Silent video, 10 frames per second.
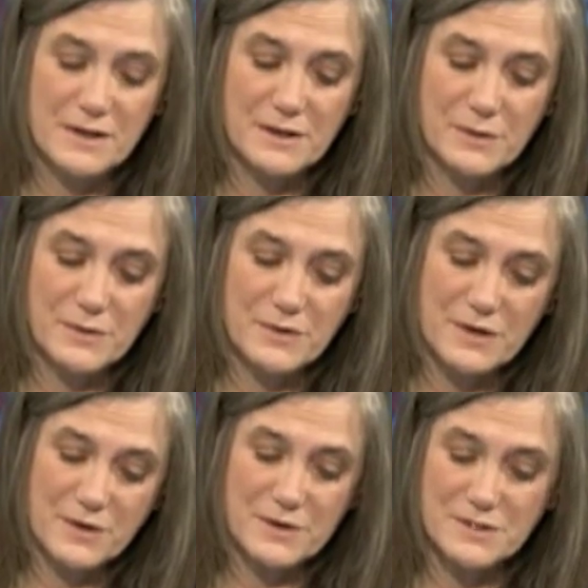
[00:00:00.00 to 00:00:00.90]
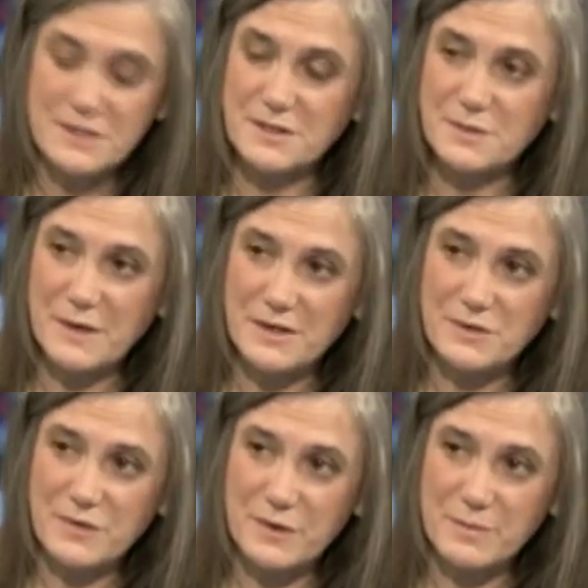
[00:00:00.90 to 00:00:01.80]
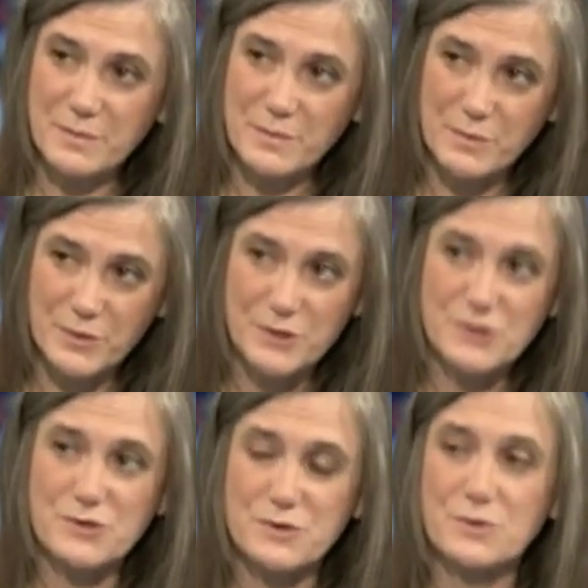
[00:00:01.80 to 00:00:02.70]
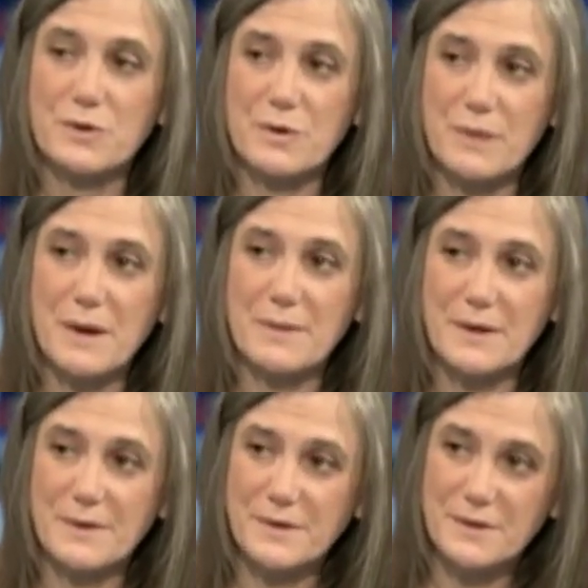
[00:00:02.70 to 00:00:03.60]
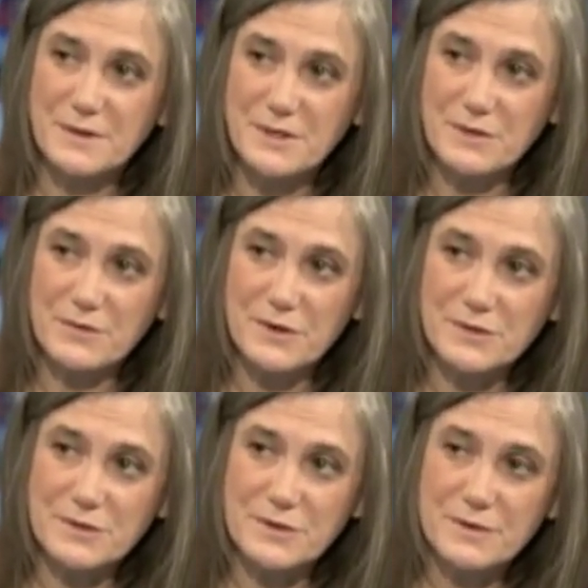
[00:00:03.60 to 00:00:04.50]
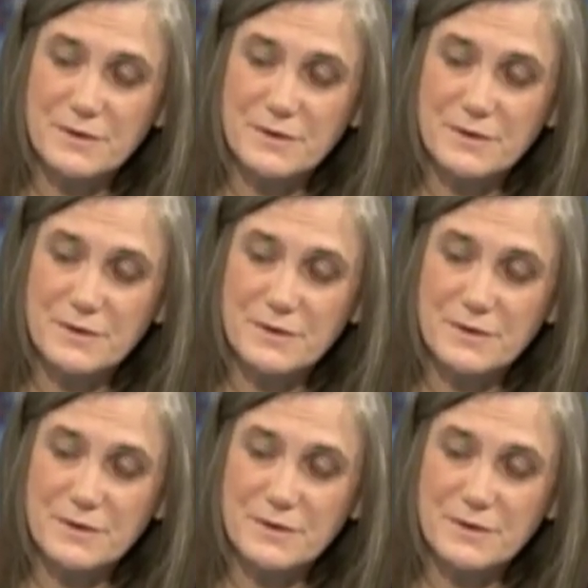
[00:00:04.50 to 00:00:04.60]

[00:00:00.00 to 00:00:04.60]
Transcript: dealing with terror suspects from Bush to Obama? Tina Foster.